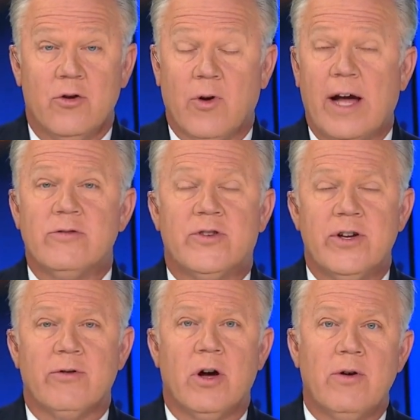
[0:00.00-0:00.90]
Ground
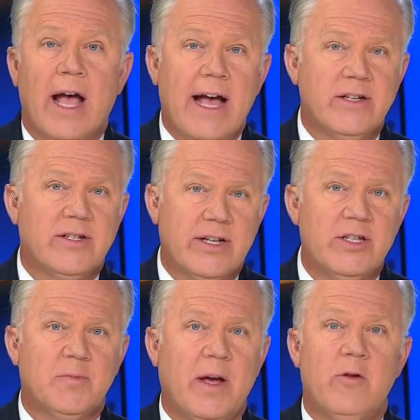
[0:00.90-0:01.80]
Zero has
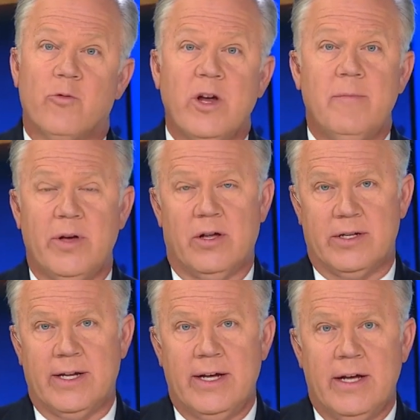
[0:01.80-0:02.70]
since been
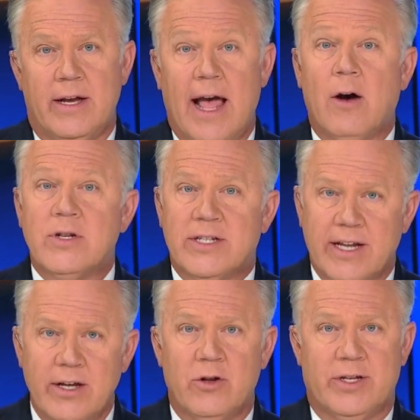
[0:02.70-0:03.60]
rebuilt, now a
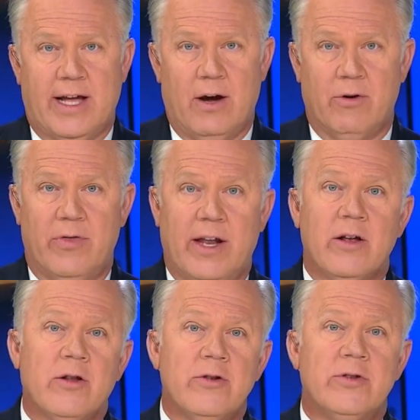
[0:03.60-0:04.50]
single tower
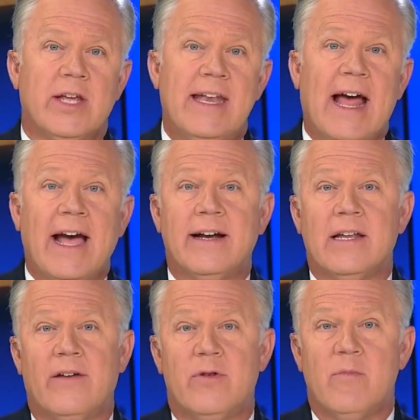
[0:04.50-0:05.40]
that includes a
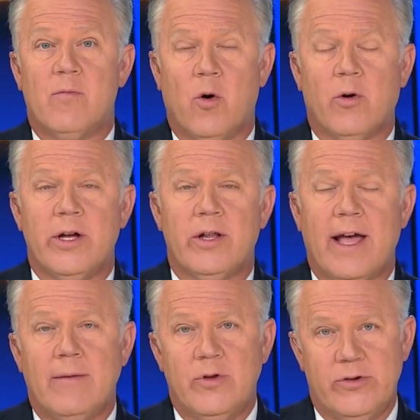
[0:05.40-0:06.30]
9/11
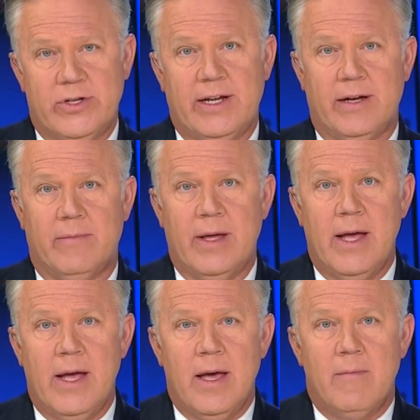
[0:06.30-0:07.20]
memorial and museum.
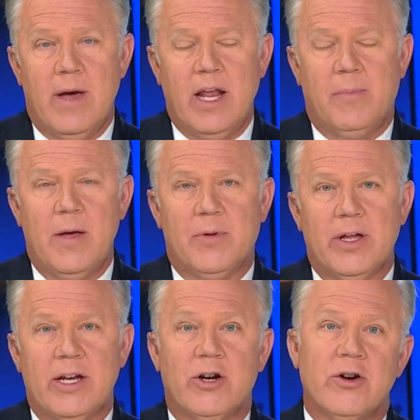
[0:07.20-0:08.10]
Many
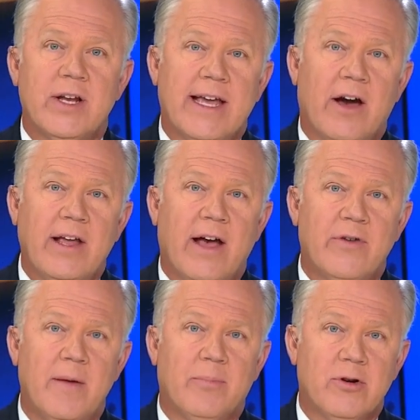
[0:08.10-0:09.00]
people in Kern County
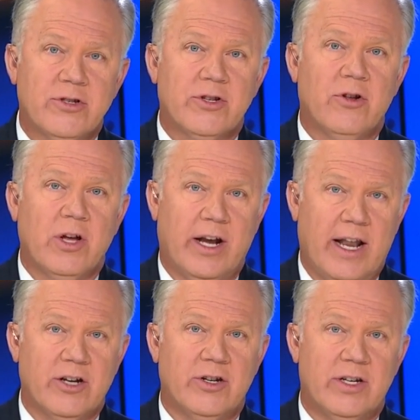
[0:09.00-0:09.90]
have a personal
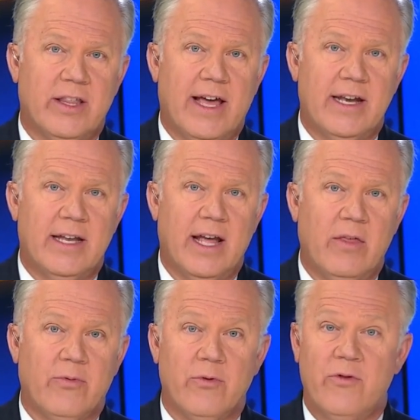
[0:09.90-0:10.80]
connection to that
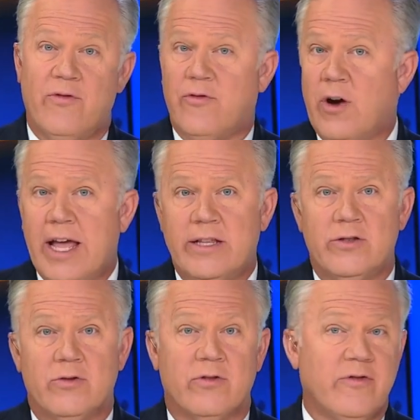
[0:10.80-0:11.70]
day through
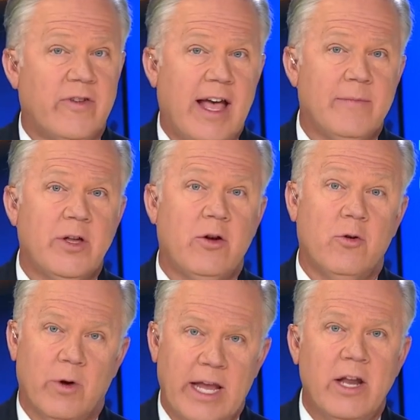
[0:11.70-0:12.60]
friends or family
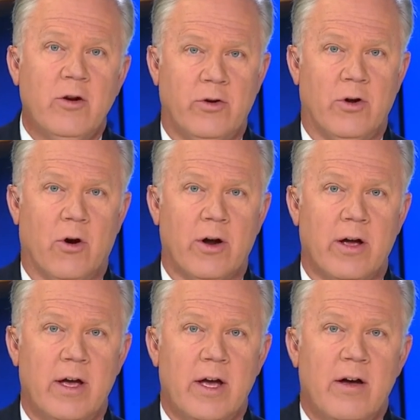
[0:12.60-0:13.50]
who were in New
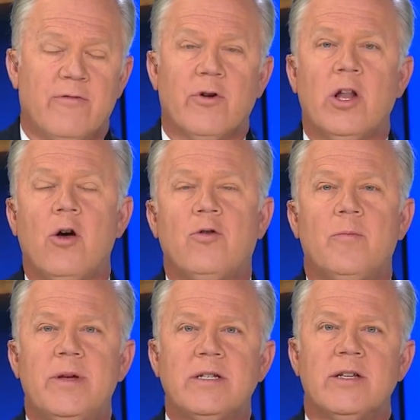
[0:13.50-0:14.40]
York. For a
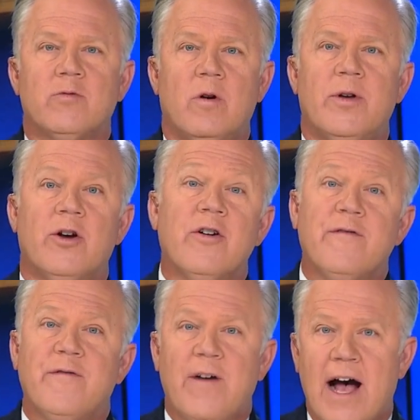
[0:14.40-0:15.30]
local businesswoman,
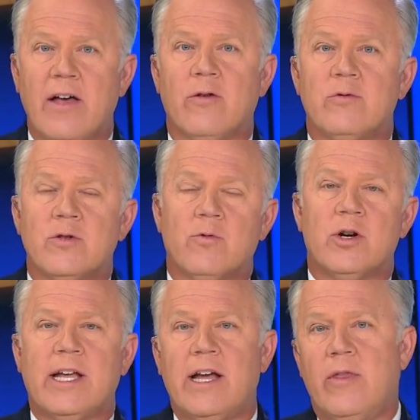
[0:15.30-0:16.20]
her father was
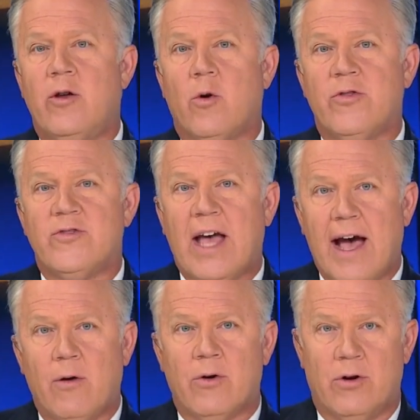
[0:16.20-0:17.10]
working in the North
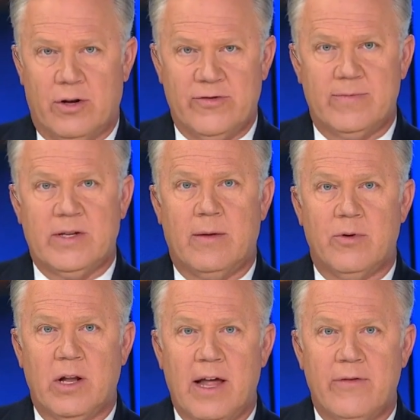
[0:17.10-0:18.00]
Tower on
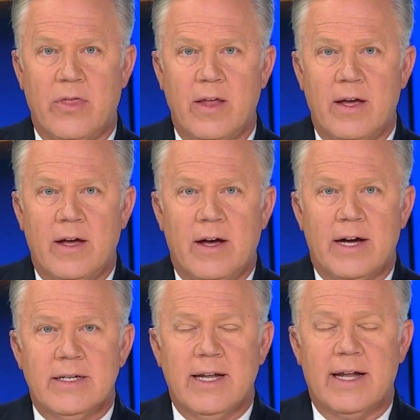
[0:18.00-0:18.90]
September 11th.
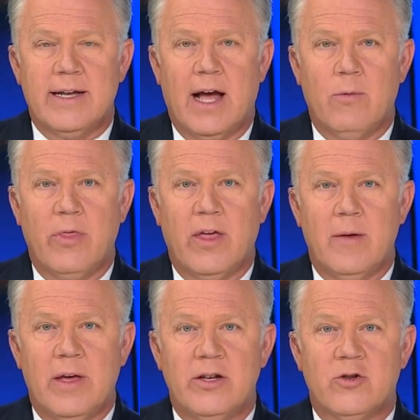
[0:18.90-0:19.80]
I sat down with
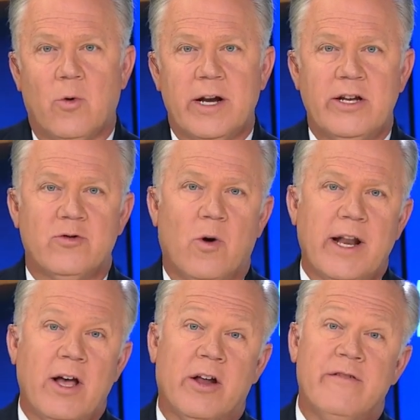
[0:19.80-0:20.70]
him in
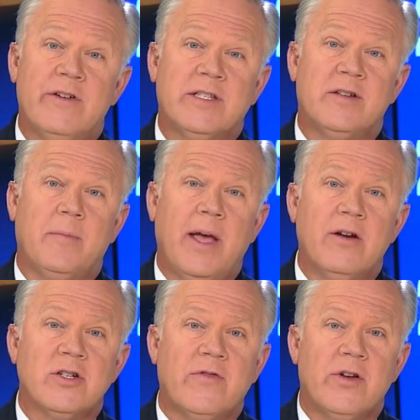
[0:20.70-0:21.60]
2020 on a visit to
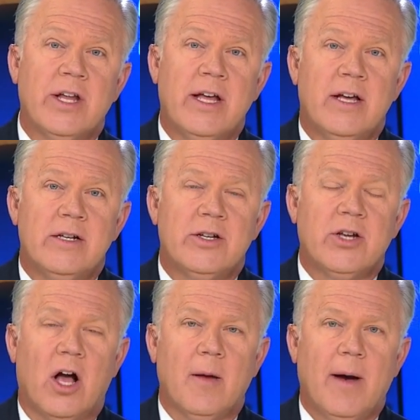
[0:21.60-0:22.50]
Bakersfield to
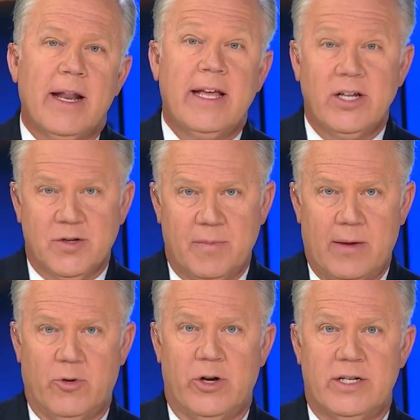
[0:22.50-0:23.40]
talk about his
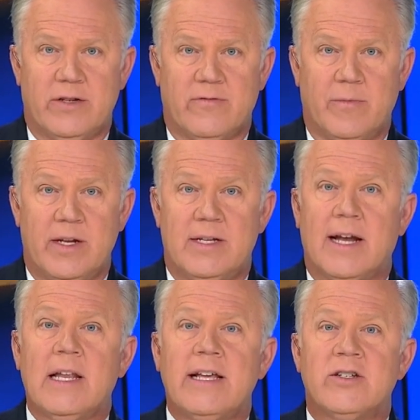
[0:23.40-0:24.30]
memories from the
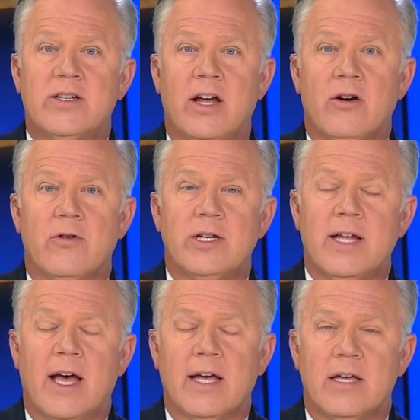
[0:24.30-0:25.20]
deadliest terror
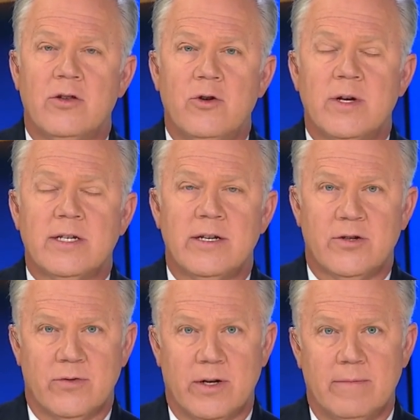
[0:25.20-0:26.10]
attack in U.S.
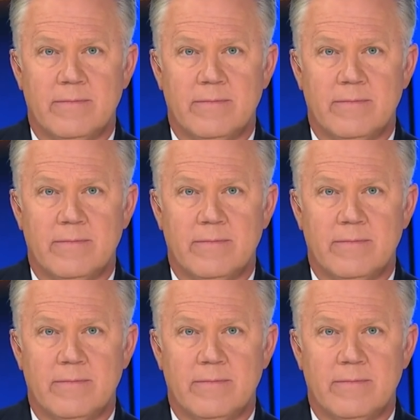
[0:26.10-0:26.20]
history.